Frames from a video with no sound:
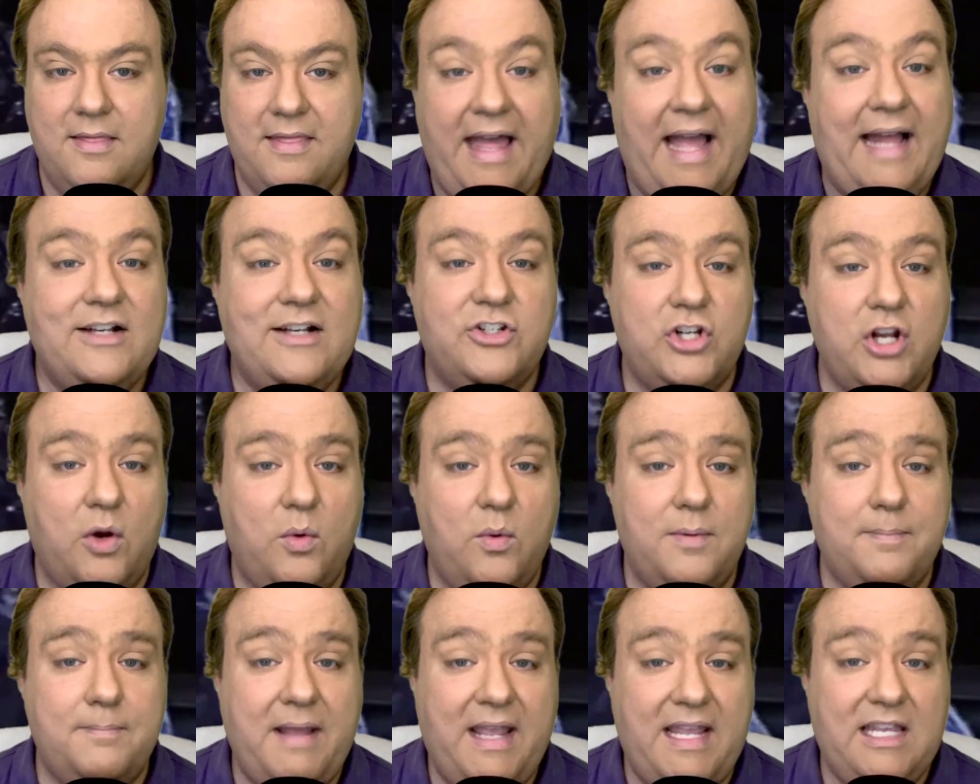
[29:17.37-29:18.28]
That show
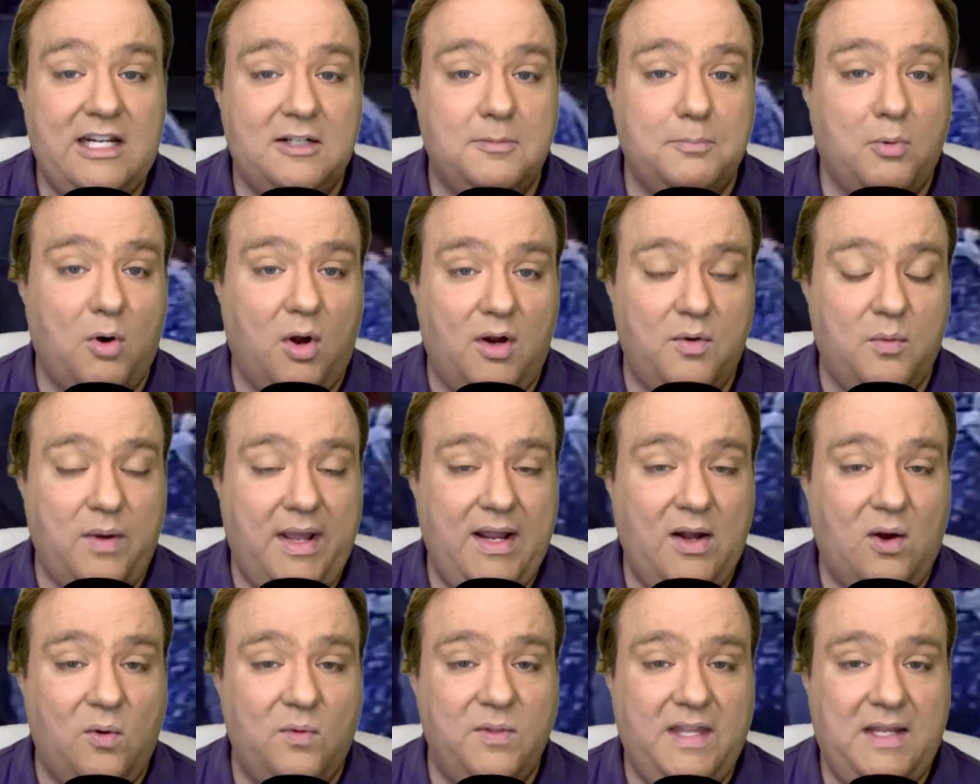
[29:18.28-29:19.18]
would make it to Broadway
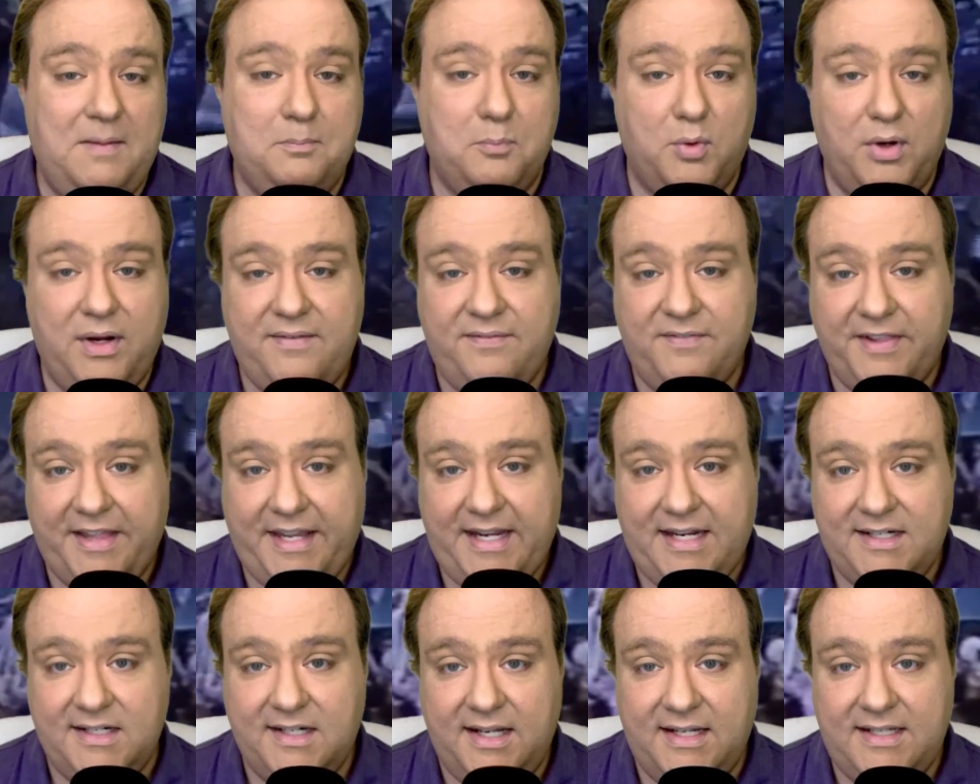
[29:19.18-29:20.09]
only briefly
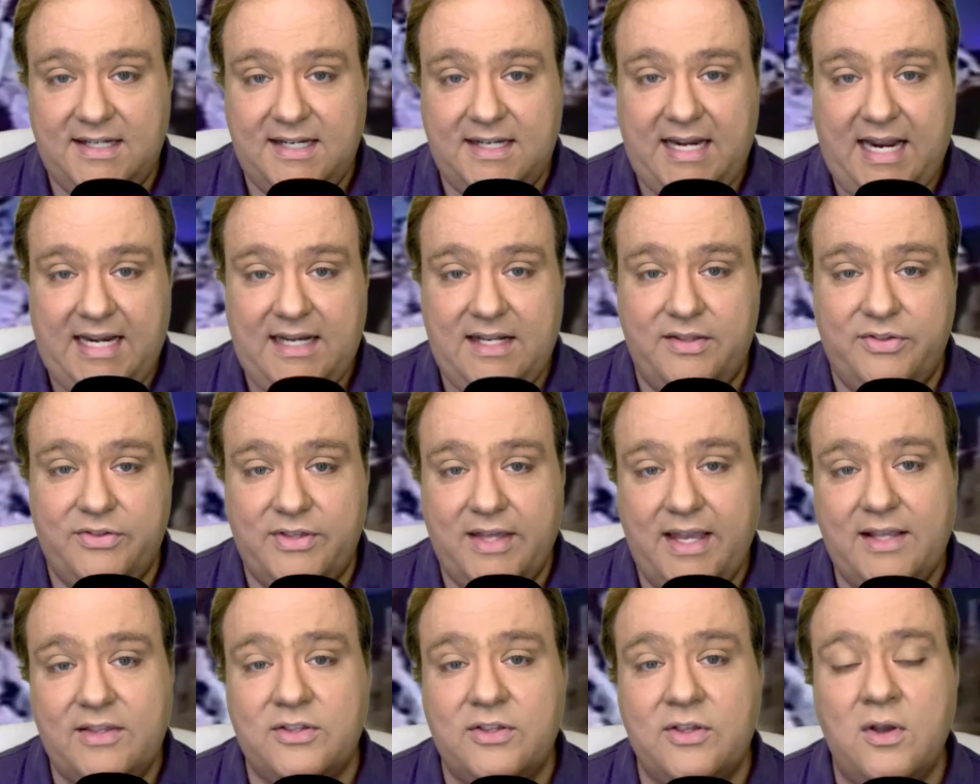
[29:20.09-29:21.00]
in
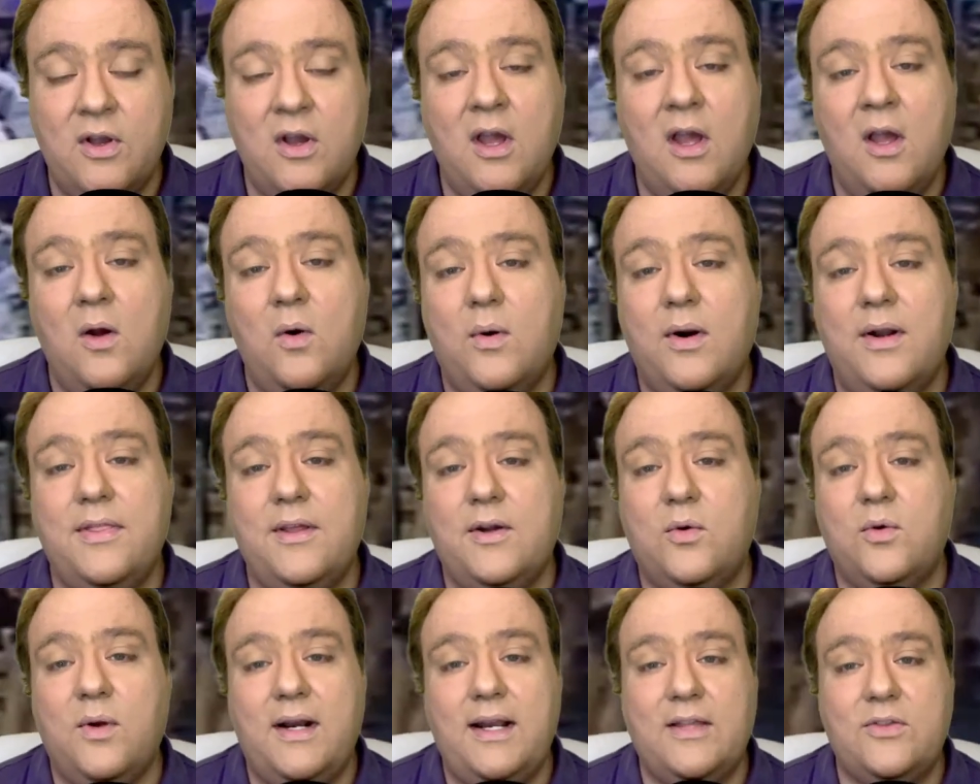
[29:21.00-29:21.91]
1986 where the
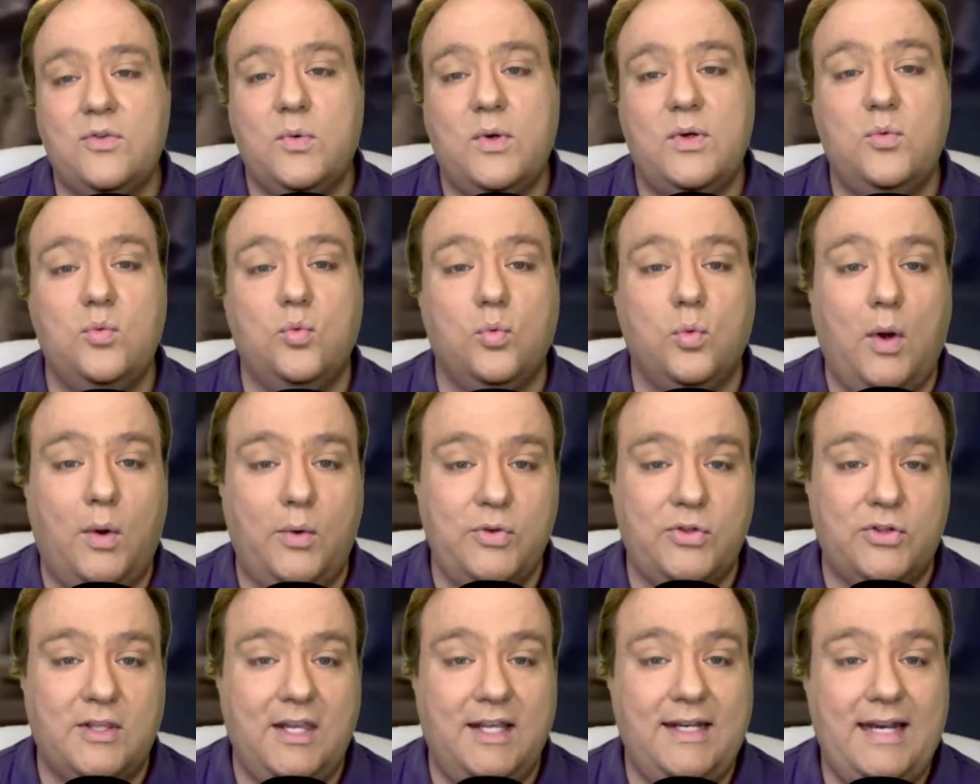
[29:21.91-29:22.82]
critics would
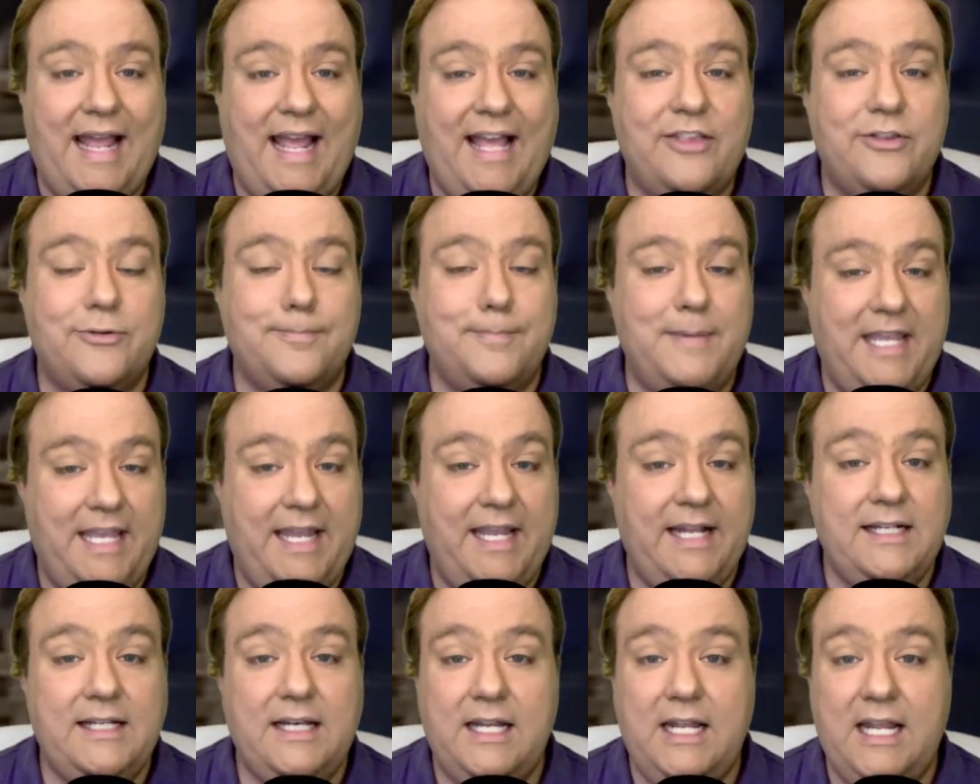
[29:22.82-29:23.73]
roast it as
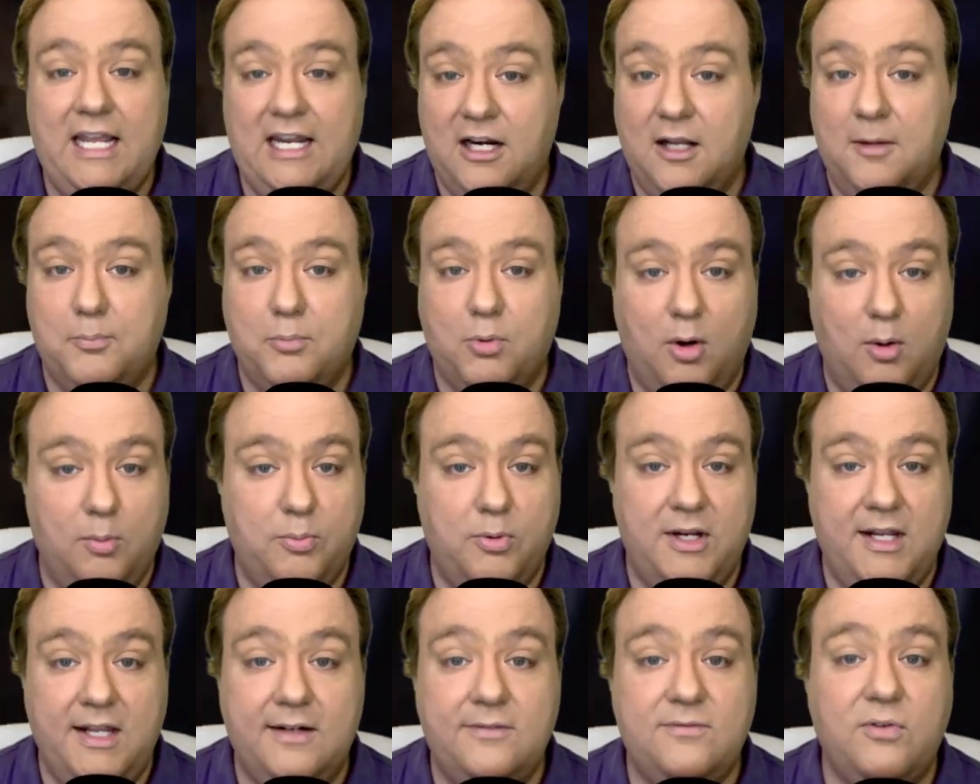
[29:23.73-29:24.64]
being
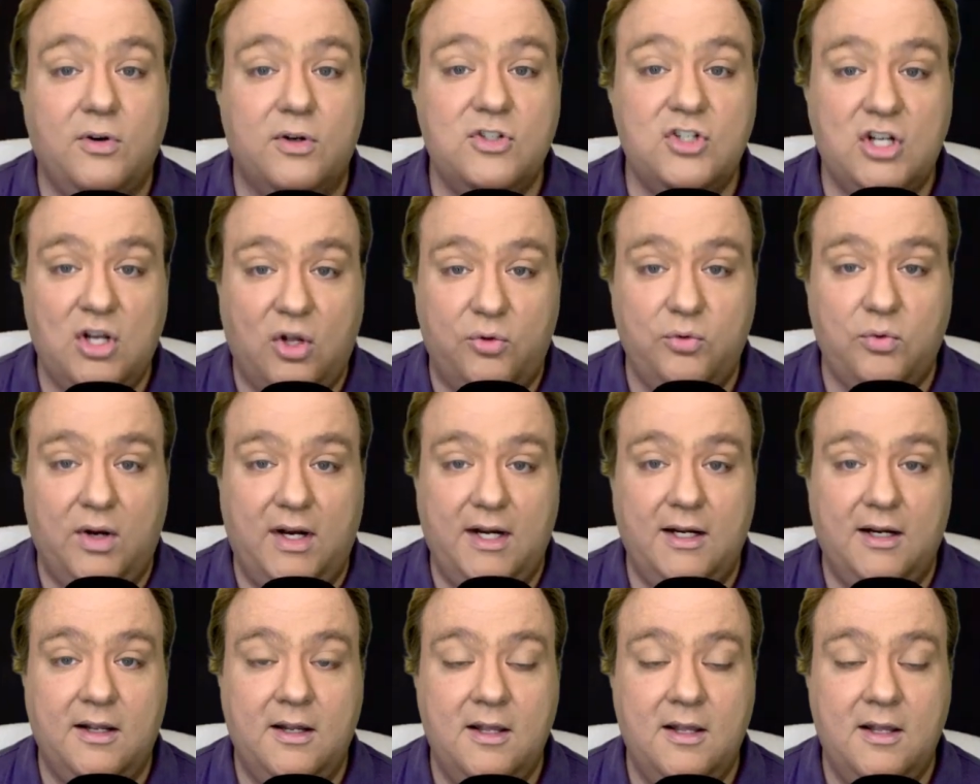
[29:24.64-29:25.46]
inappropriate for children.